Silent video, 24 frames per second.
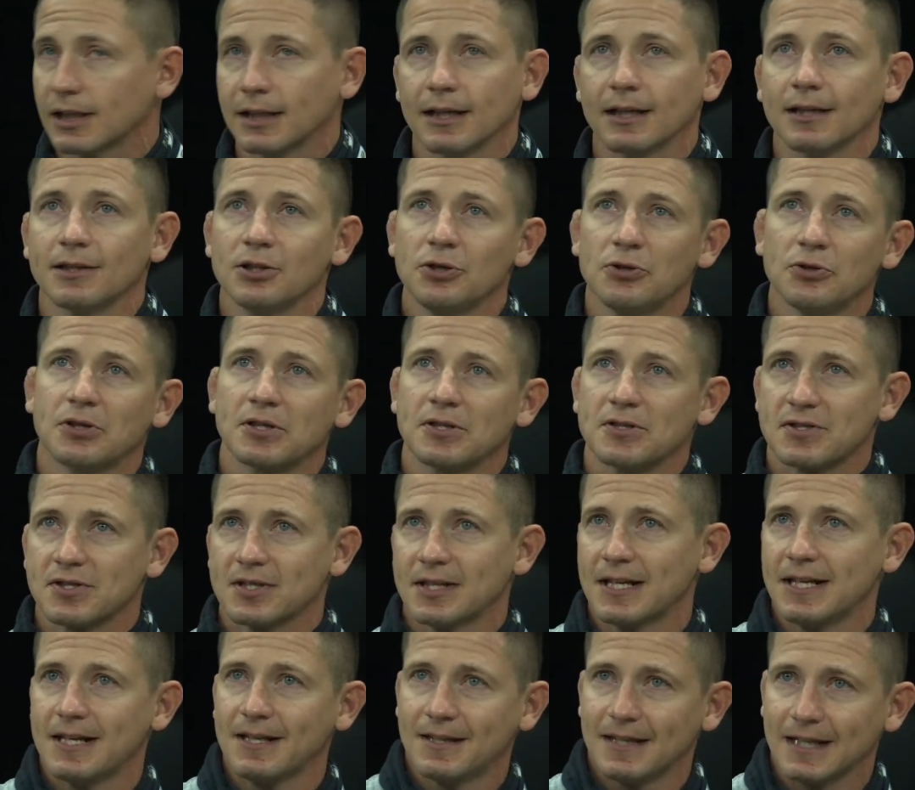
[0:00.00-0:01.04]
And you can
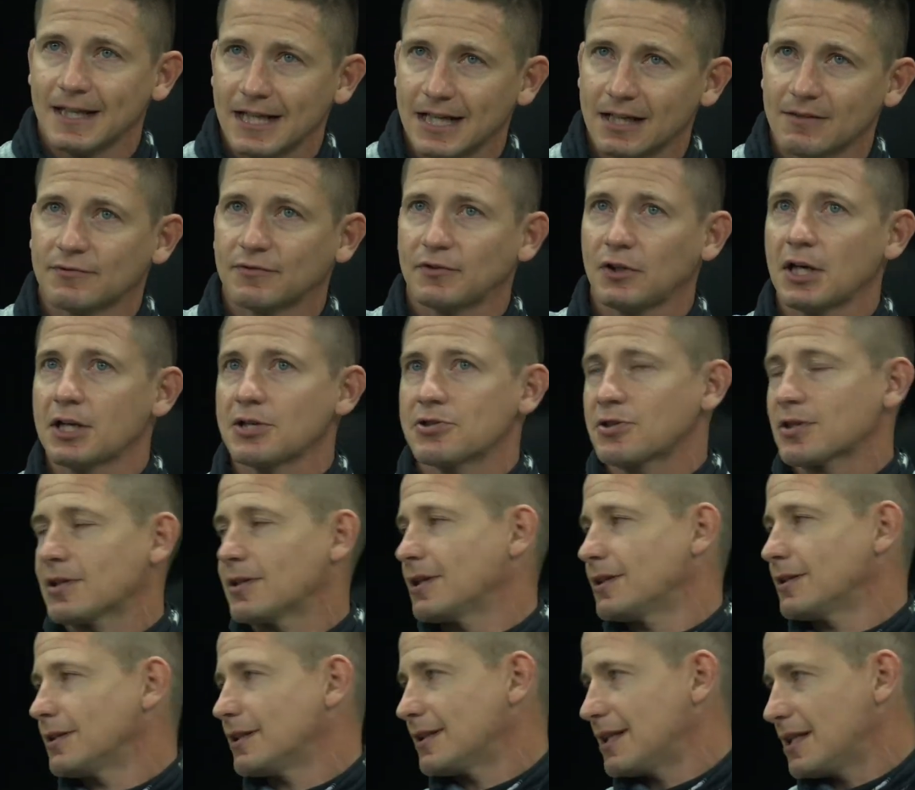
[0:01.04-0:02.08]
see the
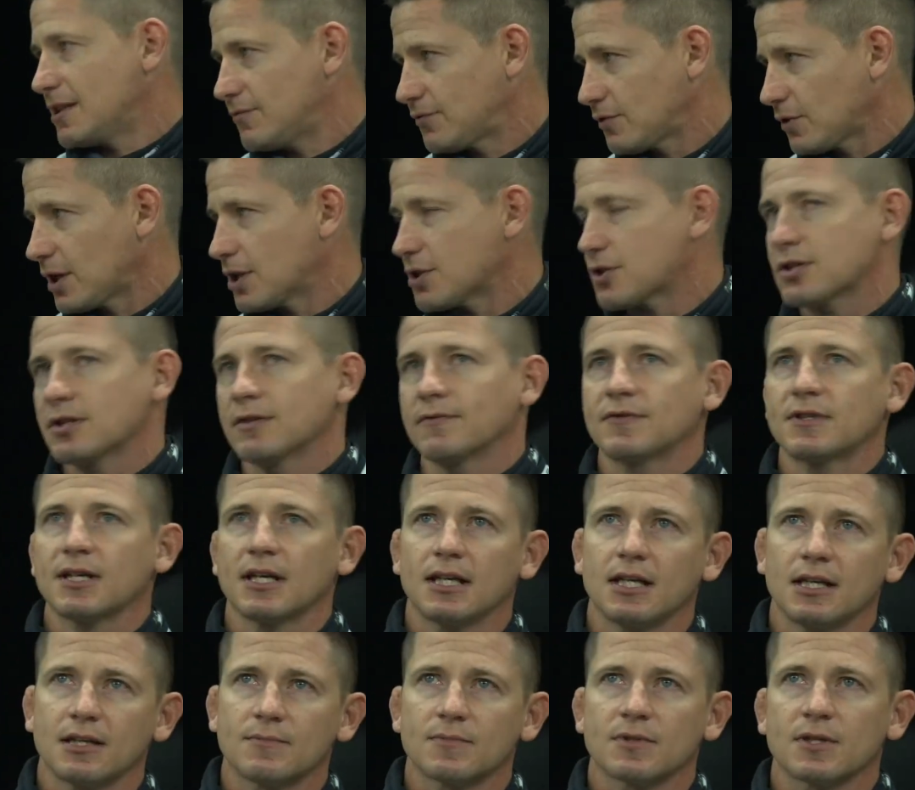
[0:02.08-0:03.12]
inflation and the deflation of
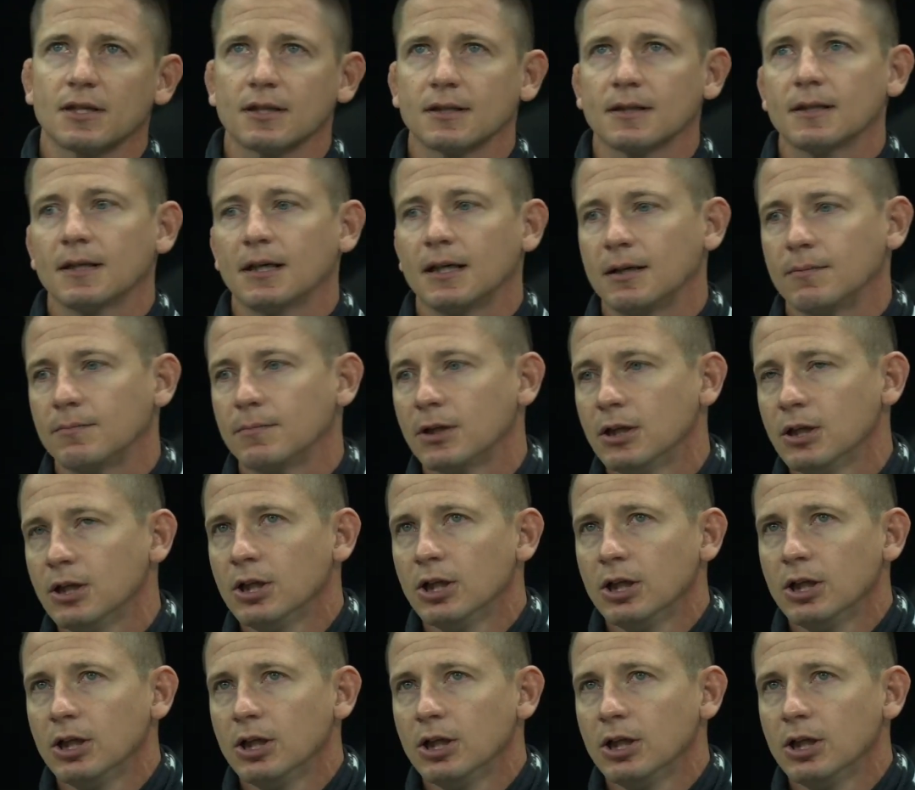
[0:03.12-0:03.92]
teams. And,